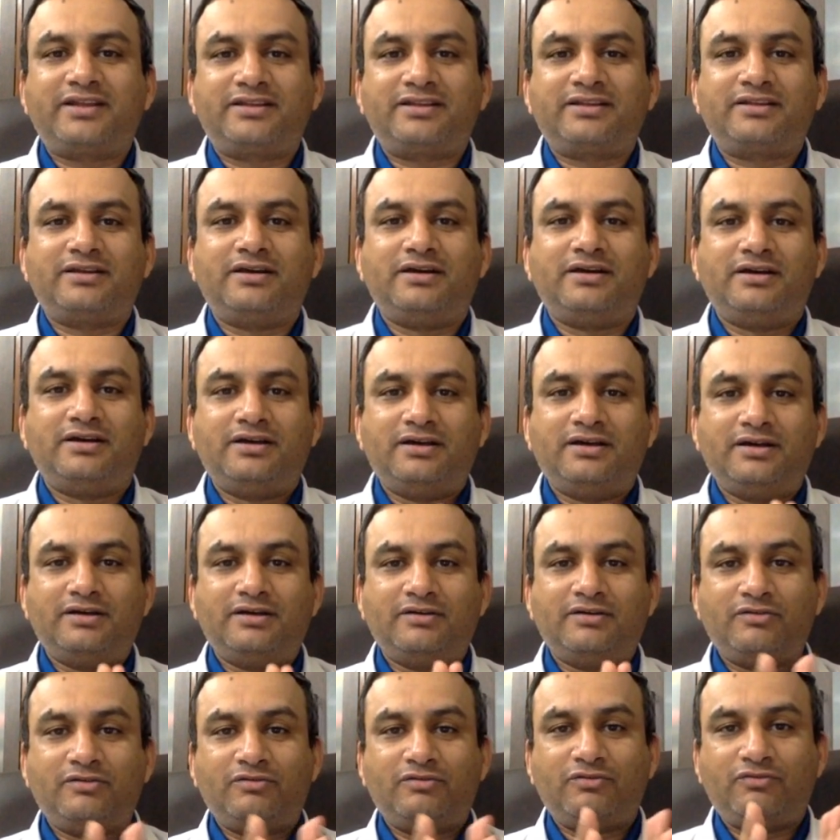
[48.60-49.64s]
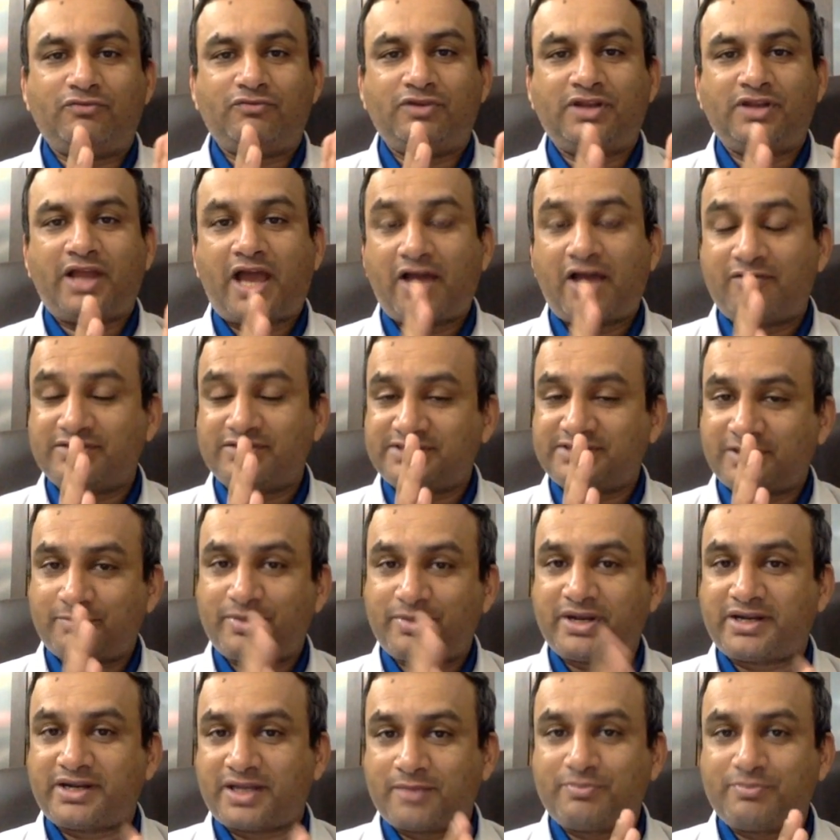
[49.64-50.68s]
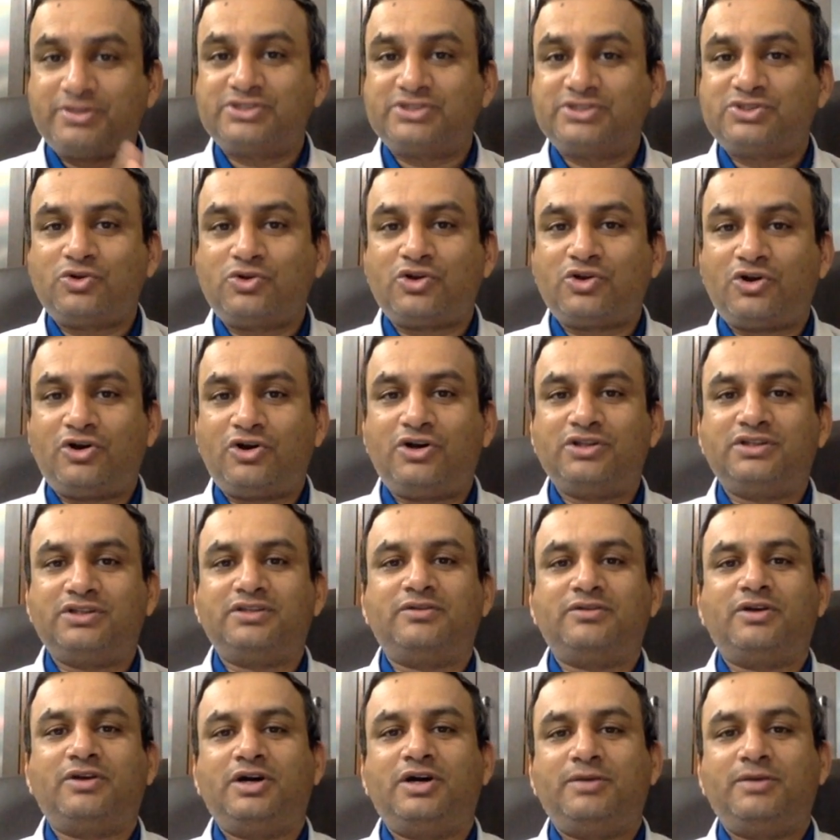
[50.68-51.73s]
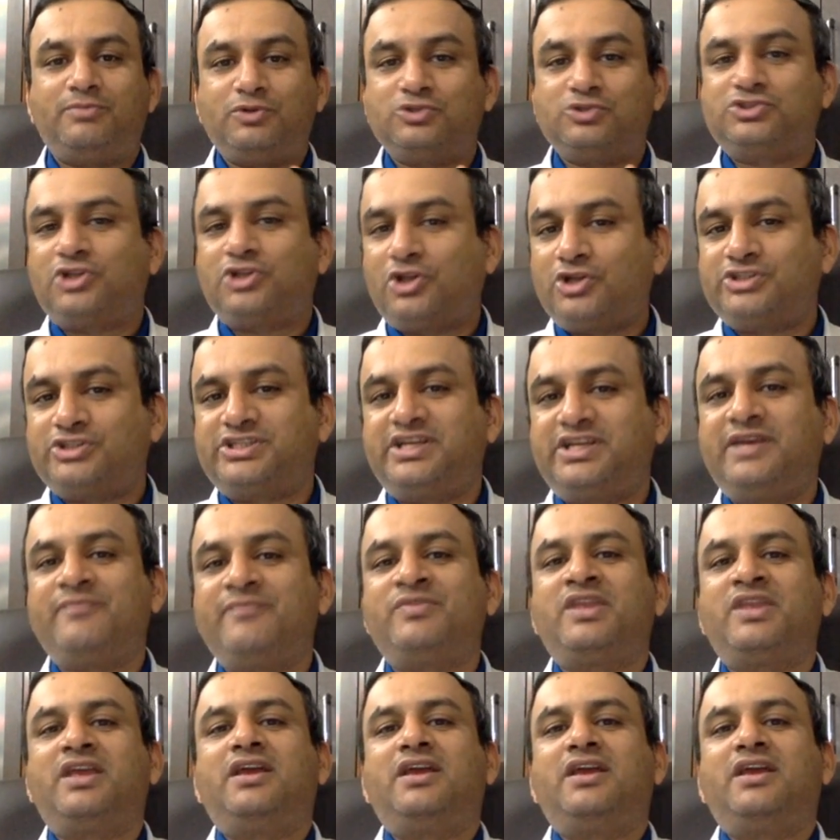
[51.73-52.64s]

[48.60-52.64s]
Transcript: will have a separate episode on posology,